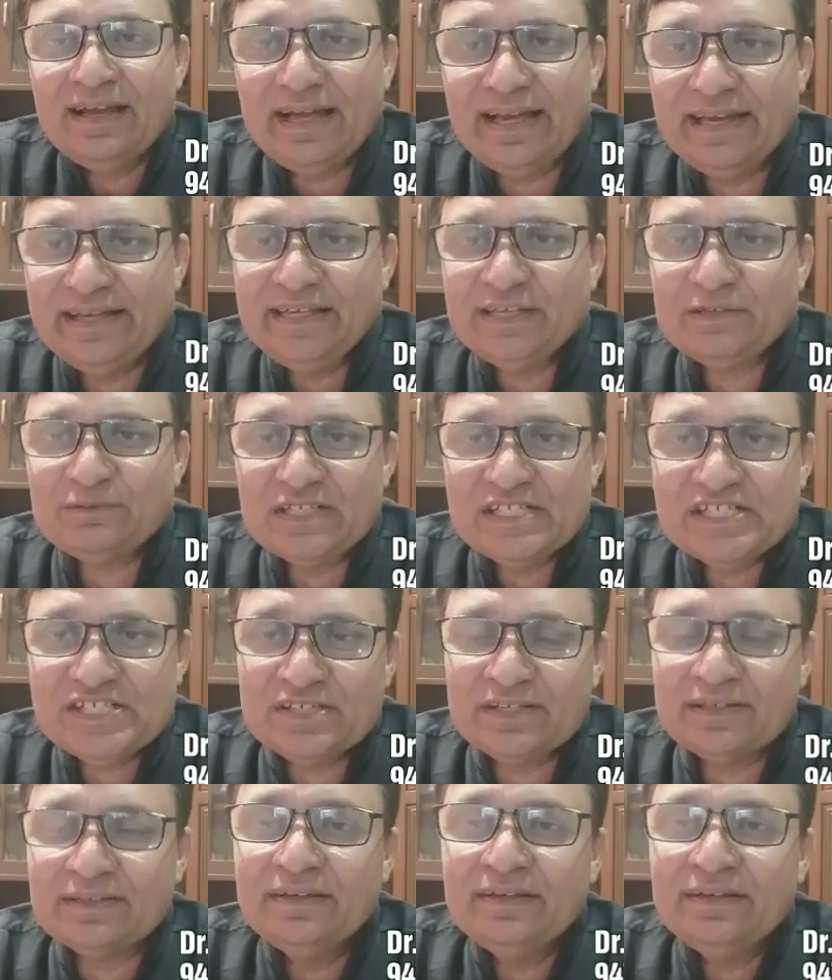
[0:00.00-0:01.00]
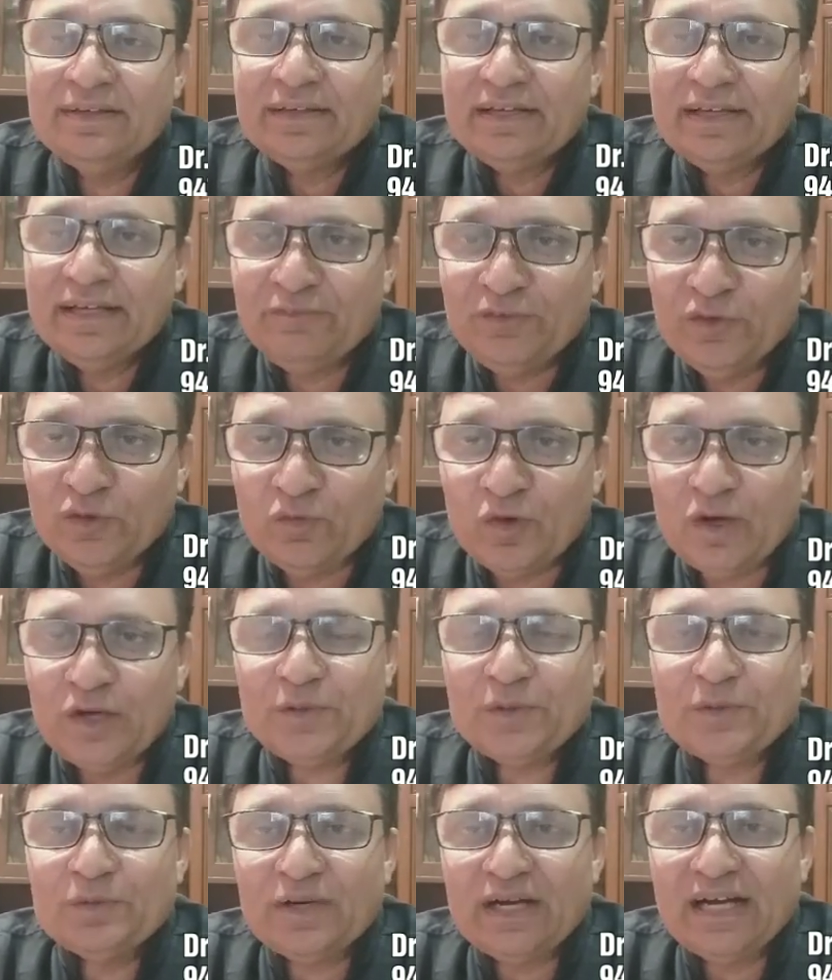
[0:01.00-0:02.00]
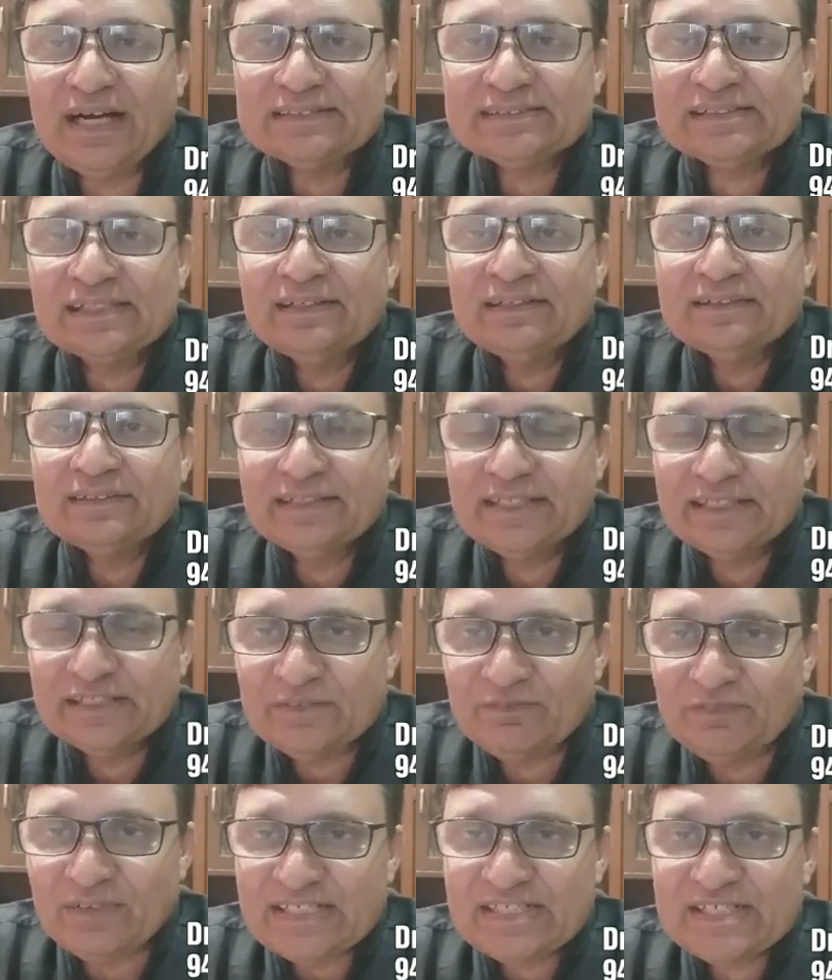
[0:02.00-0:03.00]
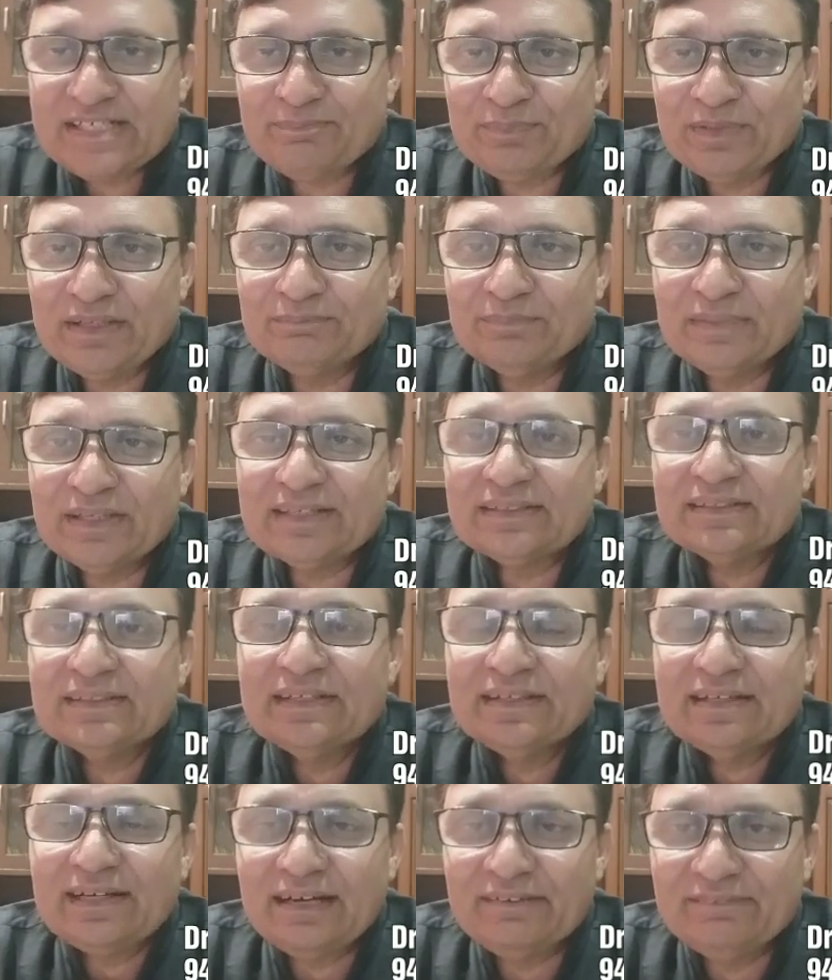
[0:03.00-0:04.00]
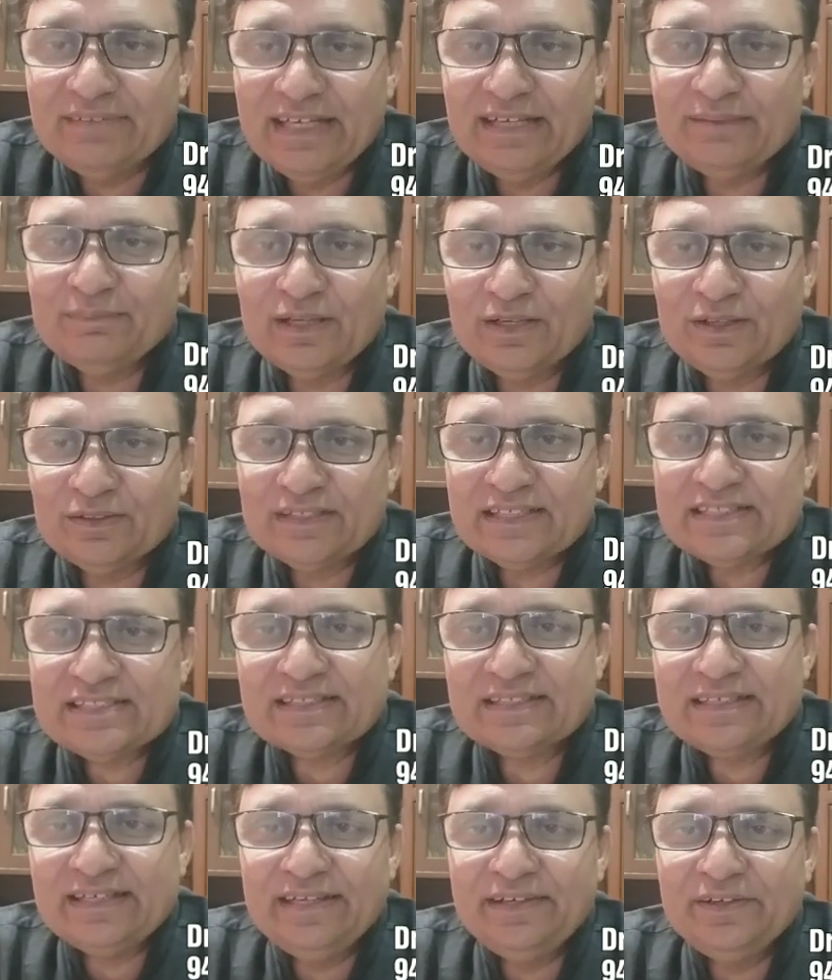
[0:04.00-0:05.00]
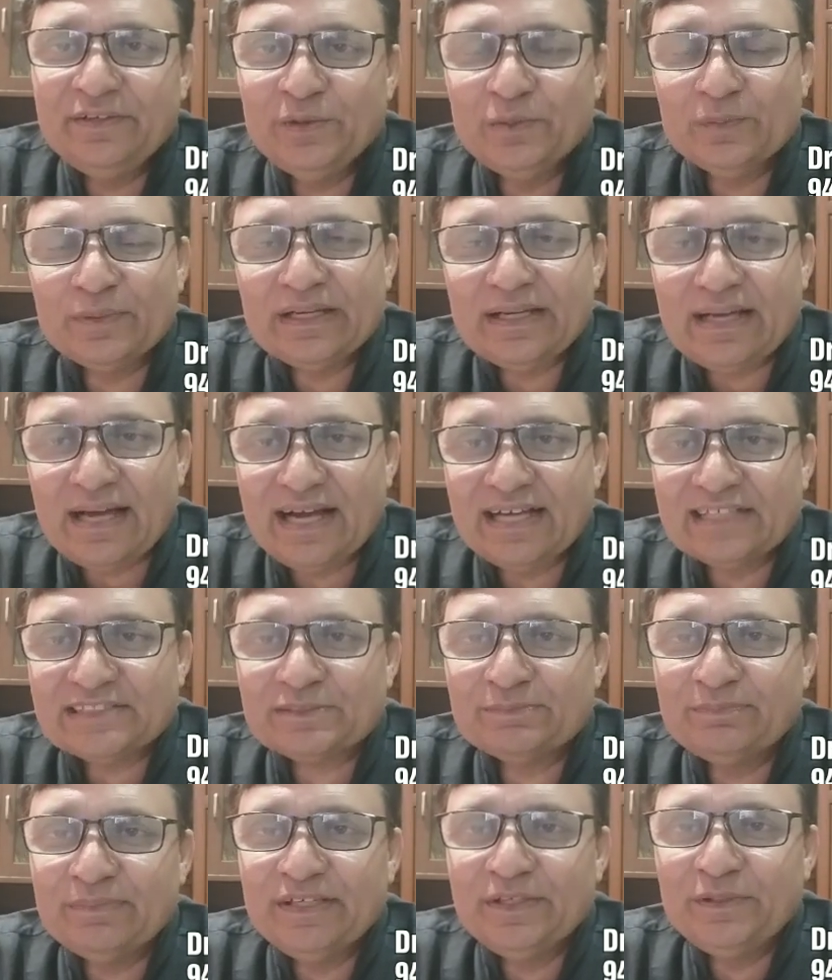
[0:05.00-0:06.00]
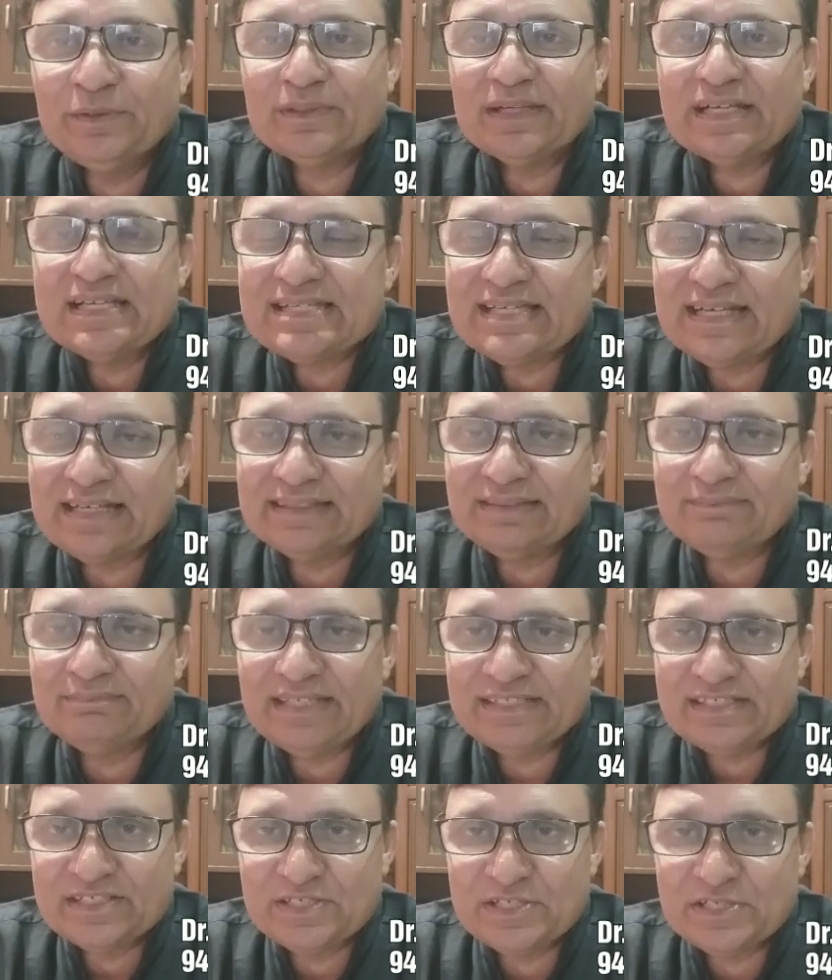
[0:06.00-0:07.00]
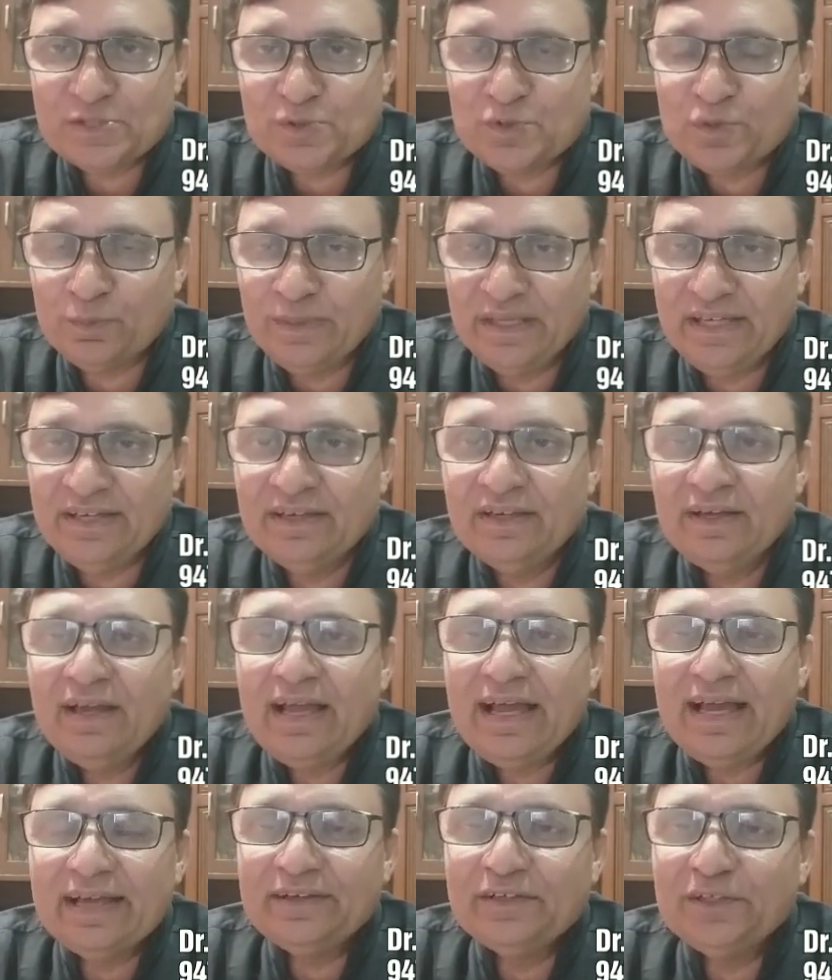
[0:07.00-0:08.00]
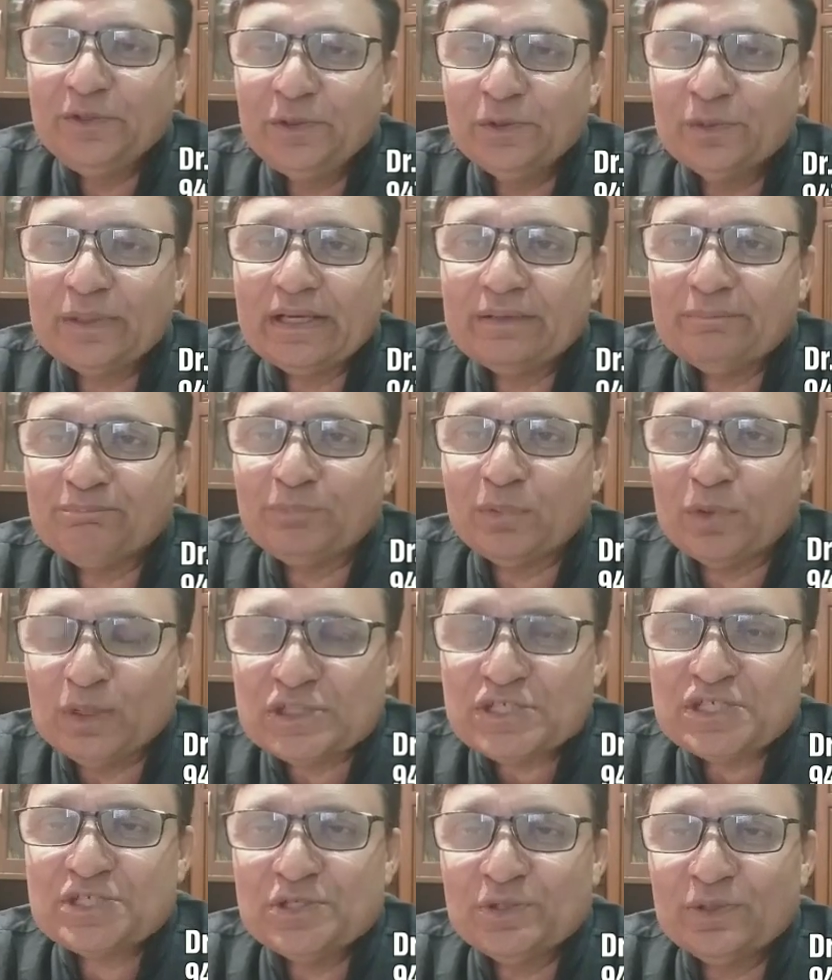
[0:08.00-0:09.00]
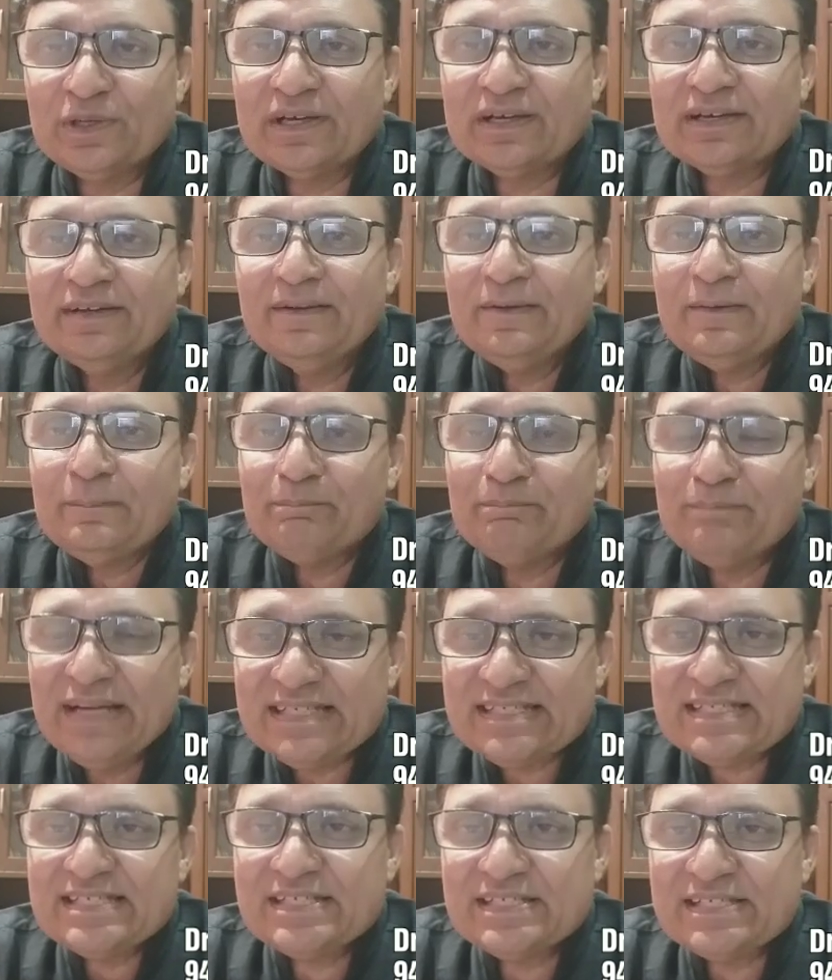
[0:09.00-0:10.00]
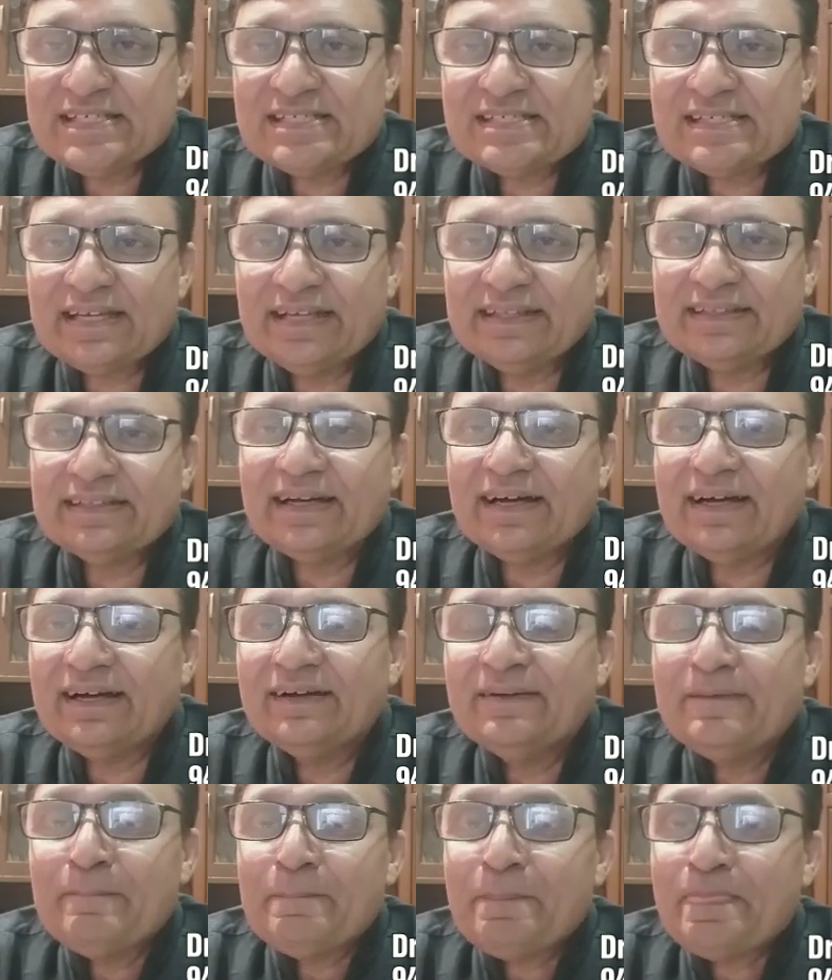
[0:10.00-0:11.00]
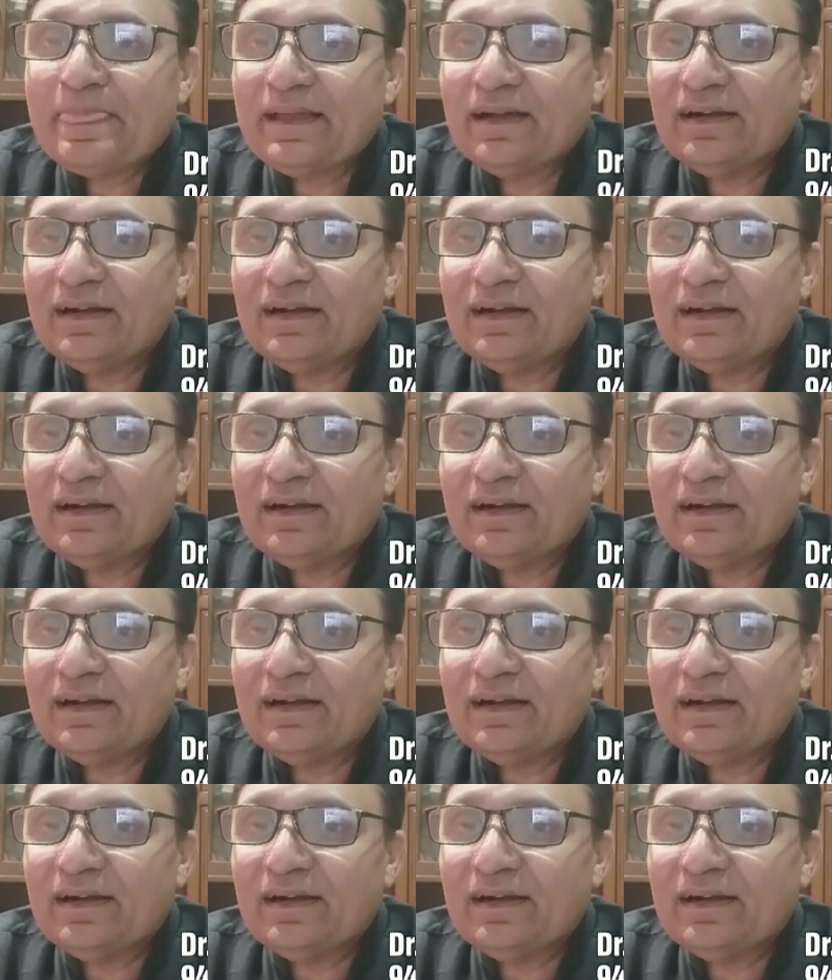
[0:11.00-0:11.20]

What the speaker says: Any question, if you want to ask, there is a WhatsApp number available on the screen. You can ask me, you can send the messages to me, and you can post your messages in the